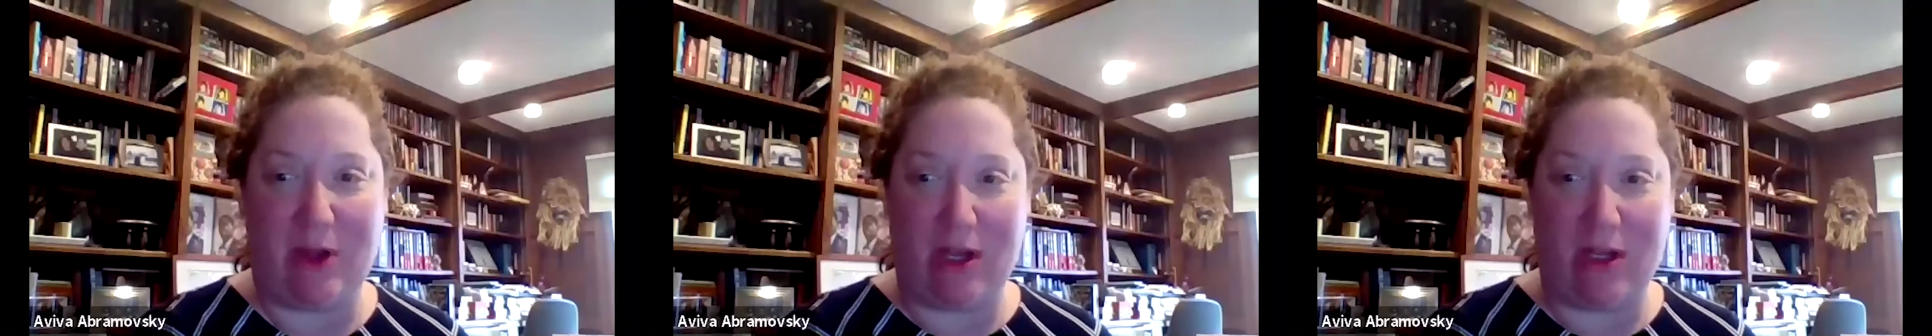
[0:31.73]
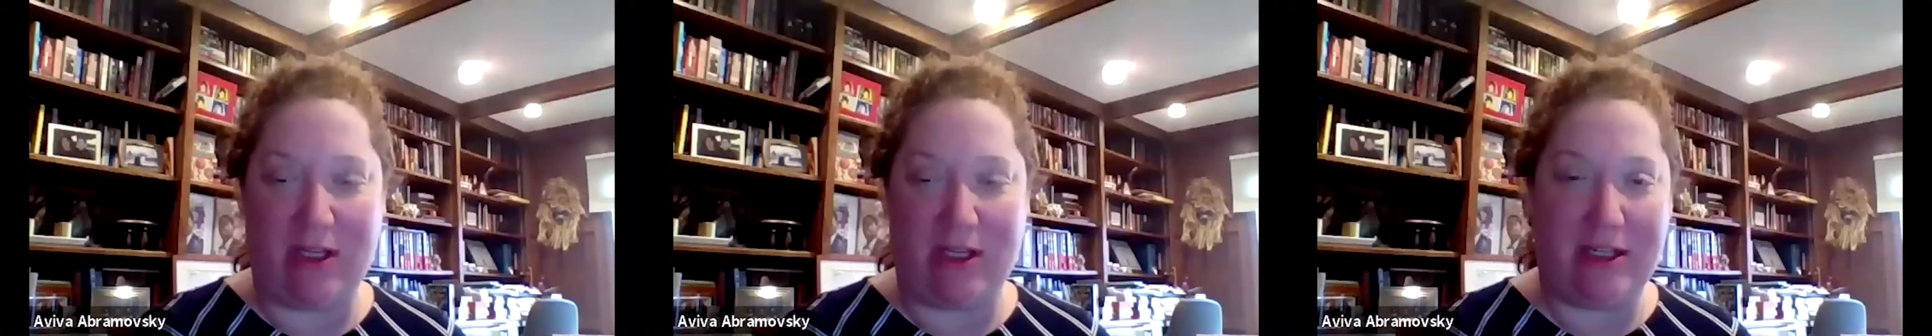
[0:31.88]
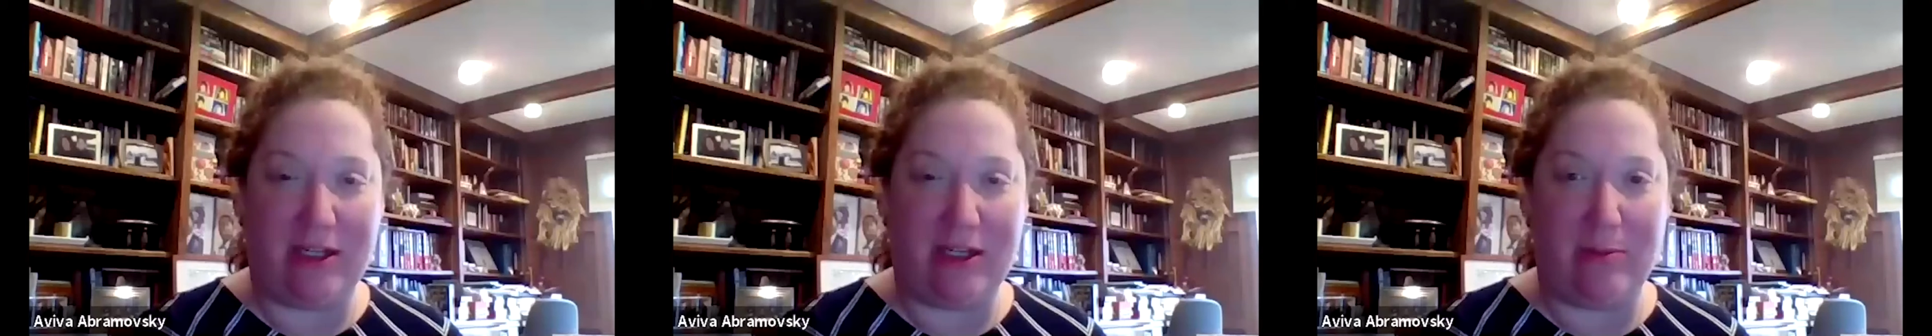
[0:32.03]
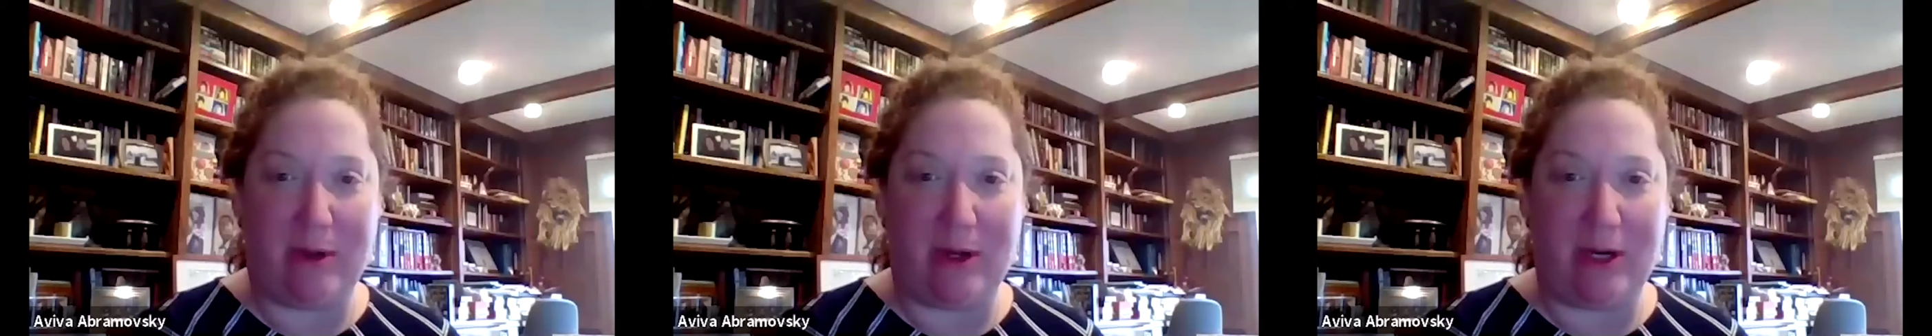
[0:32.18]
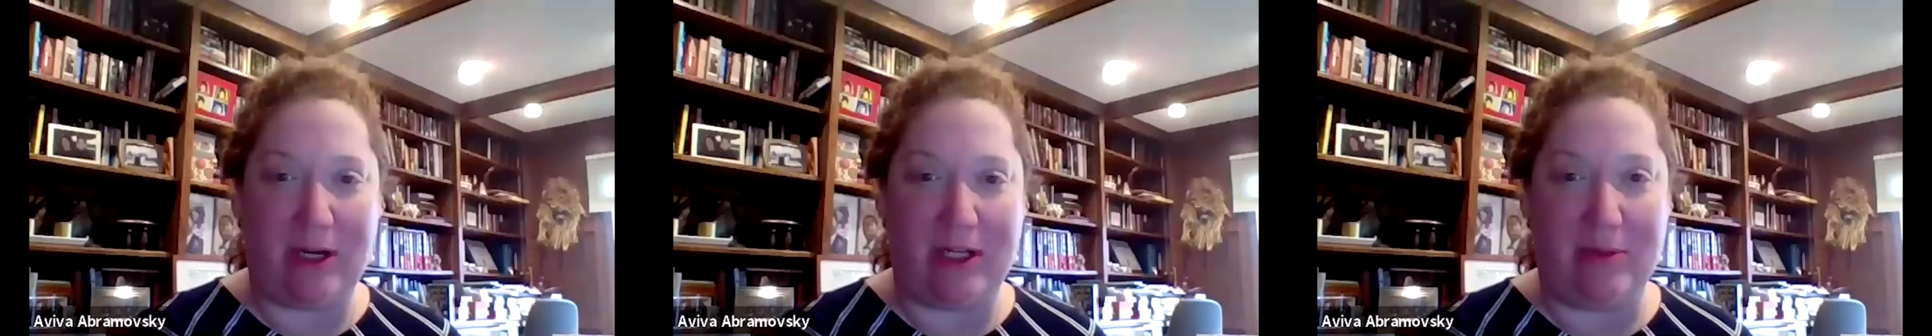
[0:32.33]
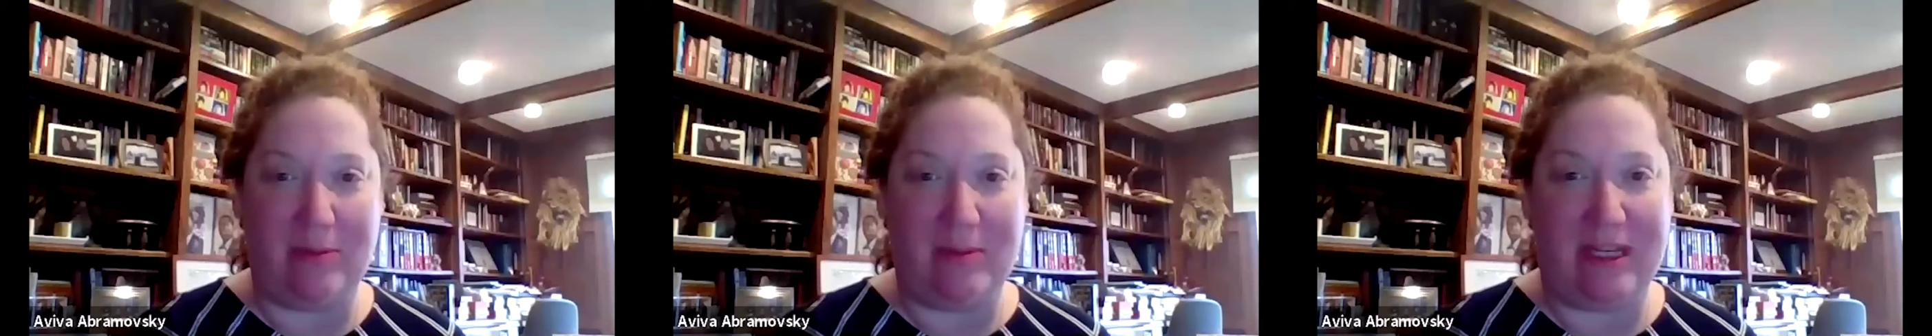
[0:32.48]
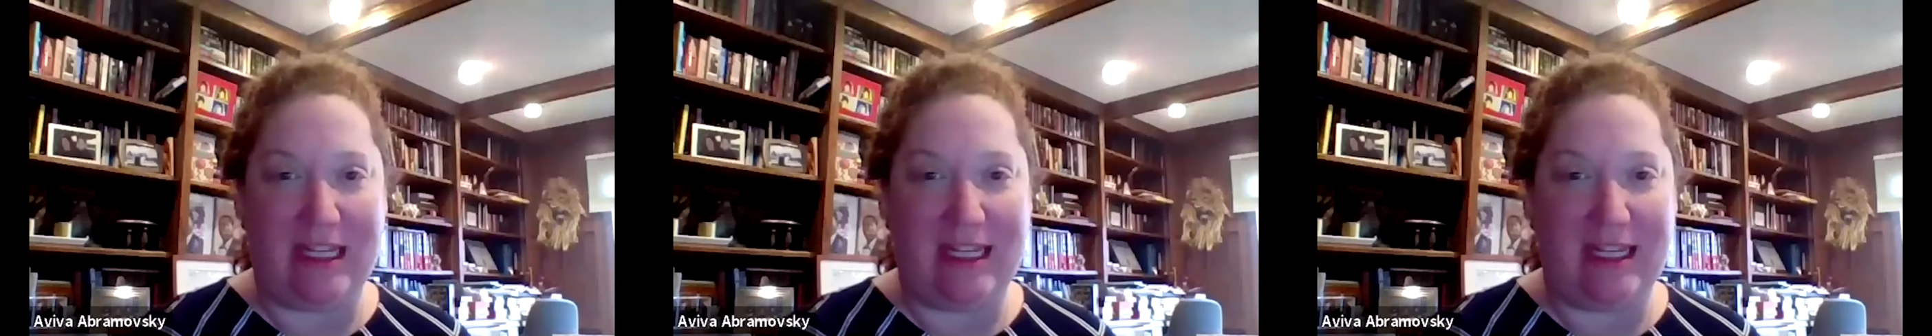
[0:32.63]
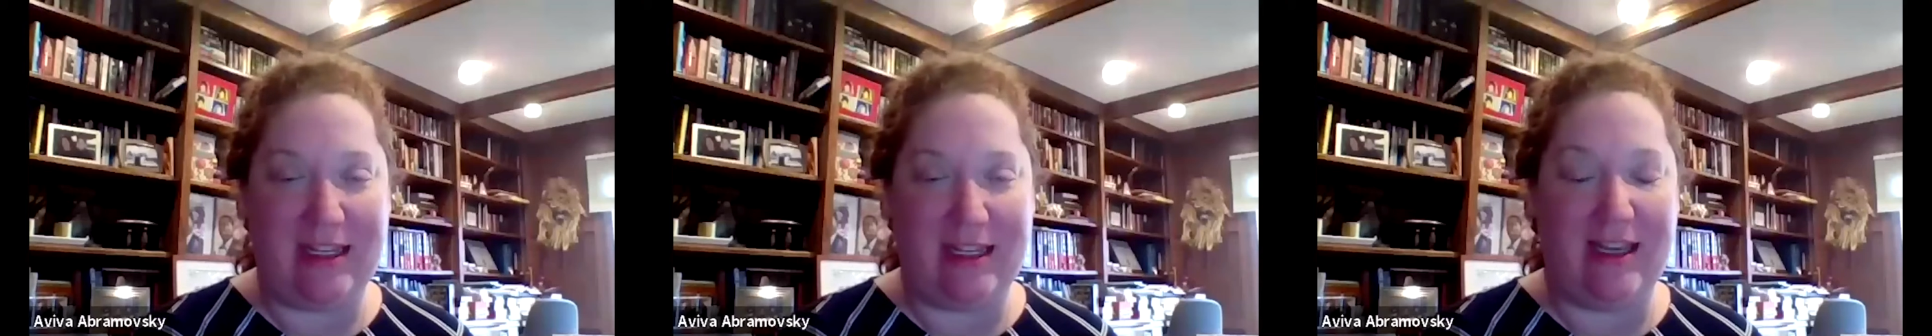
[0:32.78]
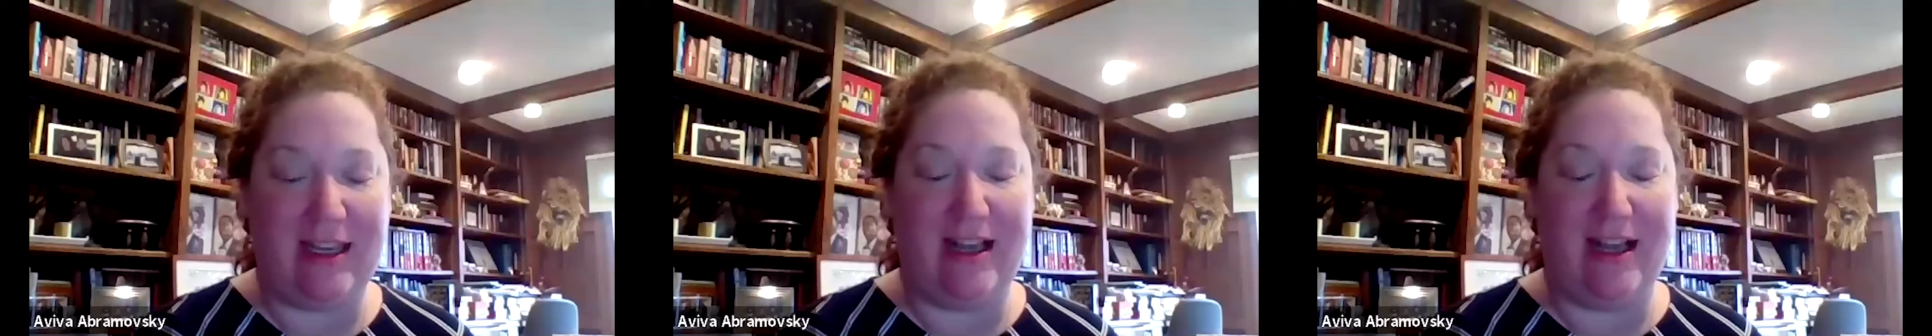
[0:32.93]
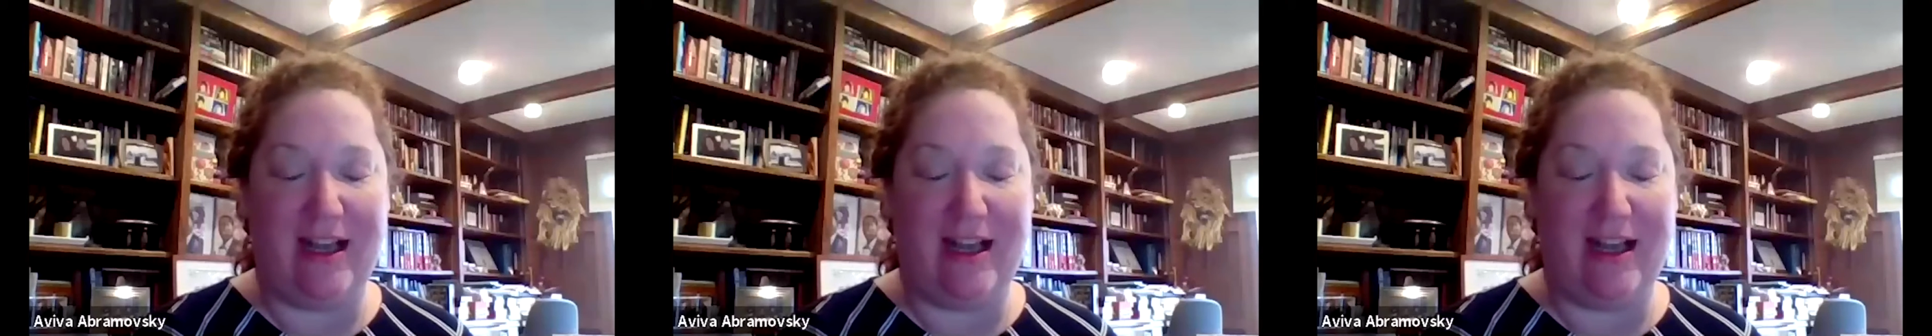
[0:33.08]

on a bar committee,